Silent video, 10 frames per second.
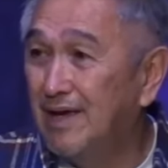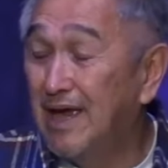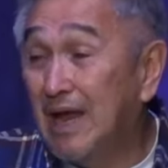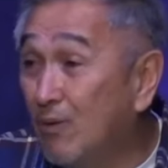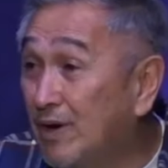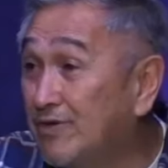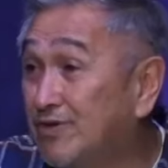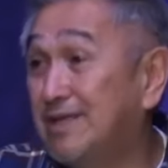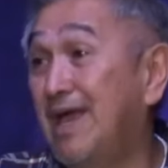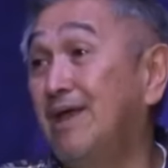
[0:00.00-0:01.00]
And I want to
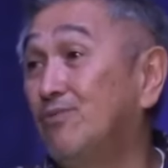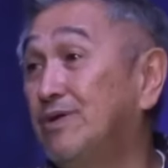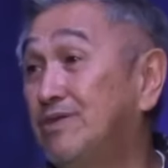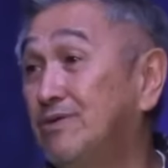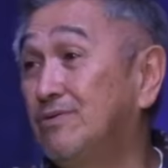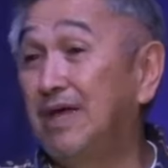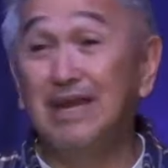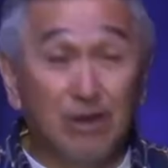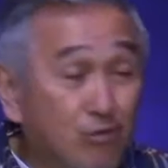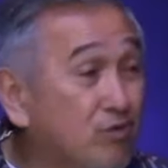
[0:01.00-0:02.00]
stand with you
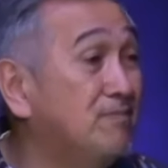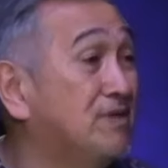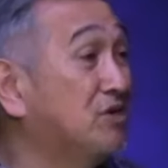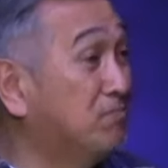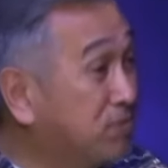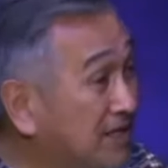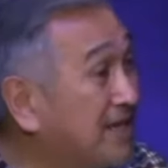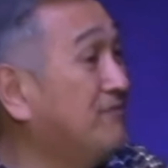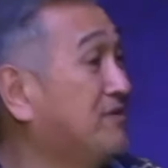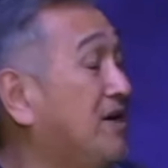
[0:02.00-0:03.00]
in agreement to
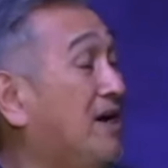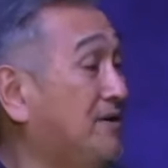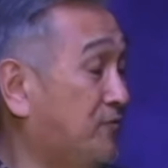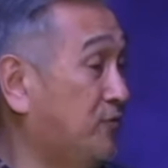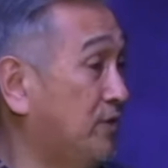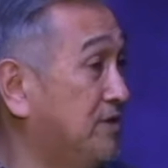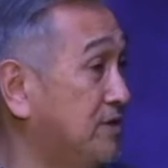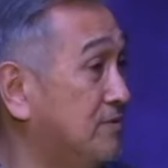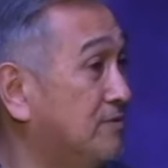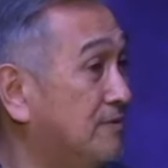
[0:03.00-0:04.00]
believe God with
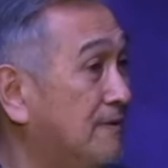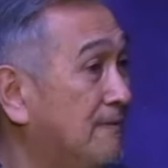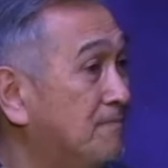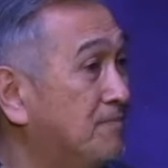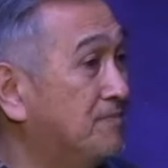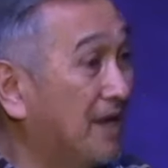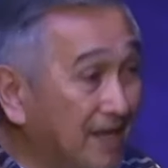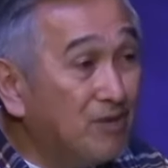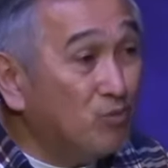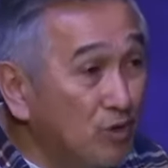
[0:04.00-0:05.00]
you that
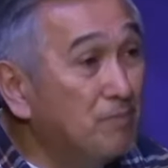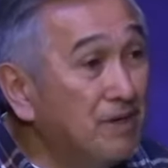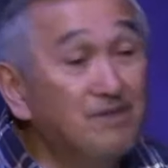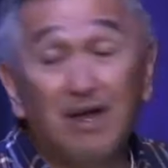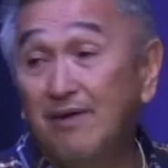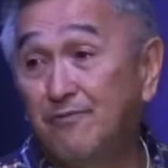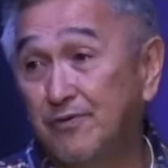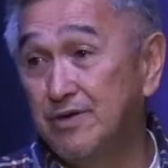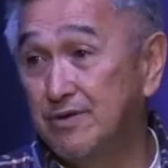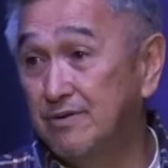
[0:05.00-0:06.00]
it will be done for you.